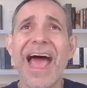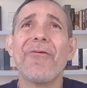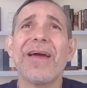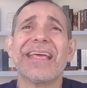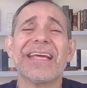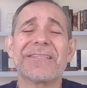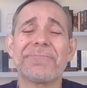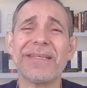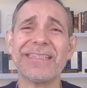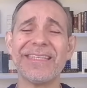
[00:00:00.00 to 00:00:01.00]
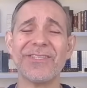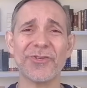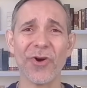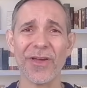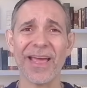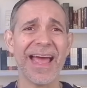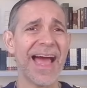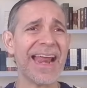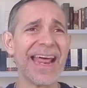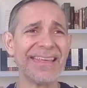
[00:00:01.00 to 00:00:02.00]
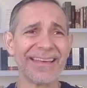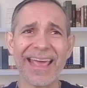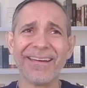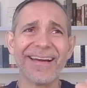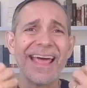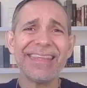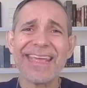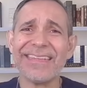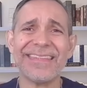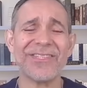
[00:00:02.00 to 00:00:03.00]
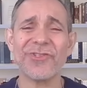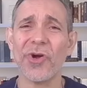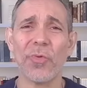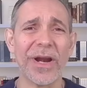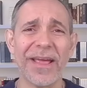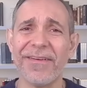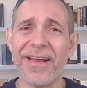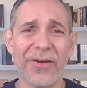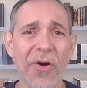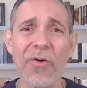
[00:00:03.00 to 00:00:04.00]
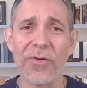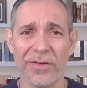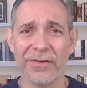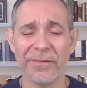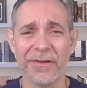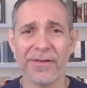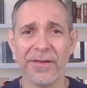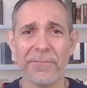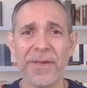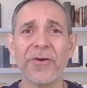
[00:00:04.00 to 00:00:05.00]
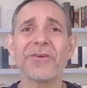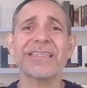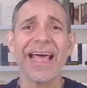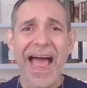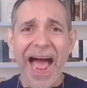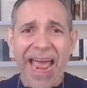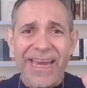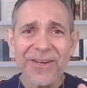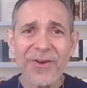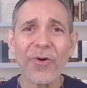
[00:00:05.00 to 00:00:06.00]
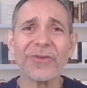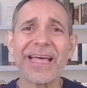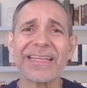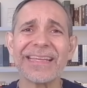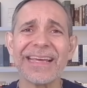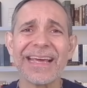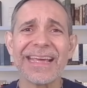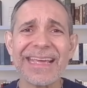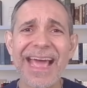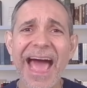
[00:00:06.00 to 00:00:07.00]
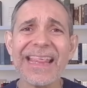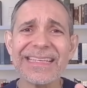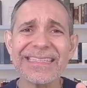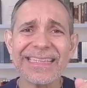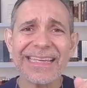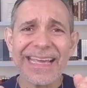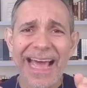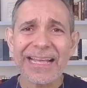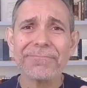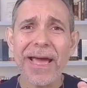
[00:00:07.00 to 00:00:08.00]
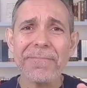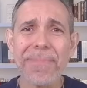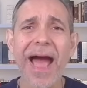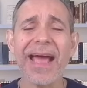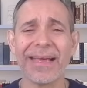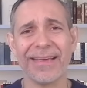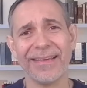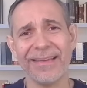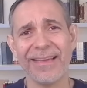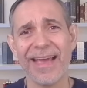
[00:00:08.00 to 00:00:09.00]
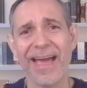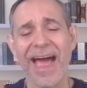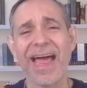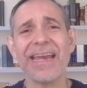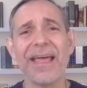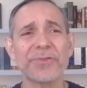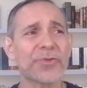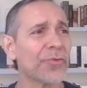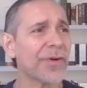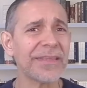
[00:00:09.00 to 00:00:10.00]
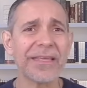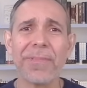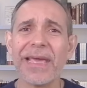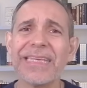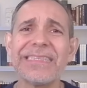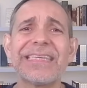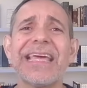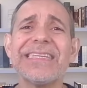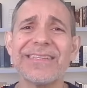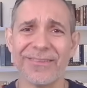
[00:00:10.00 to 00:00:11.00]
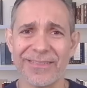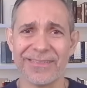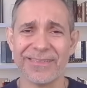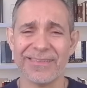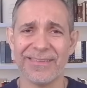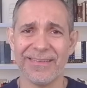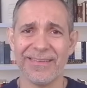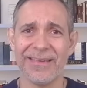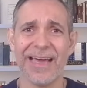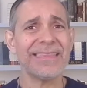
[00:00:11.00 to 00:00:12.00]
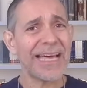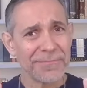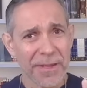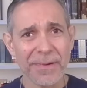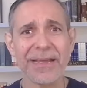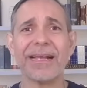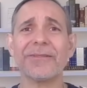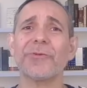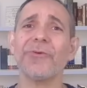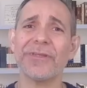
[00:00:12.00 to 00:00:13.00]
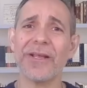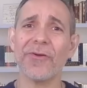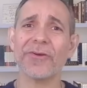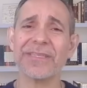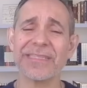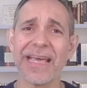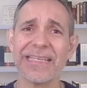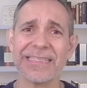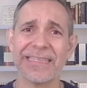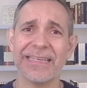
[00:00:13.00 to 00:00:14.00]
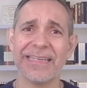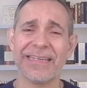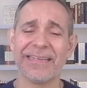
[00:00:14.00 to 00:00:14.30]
now I can experience this joy, and I radiate this joy wherever I go, because I know that God has got my back. And I'm surrounded by His angels. And that's biblical too. The Lord says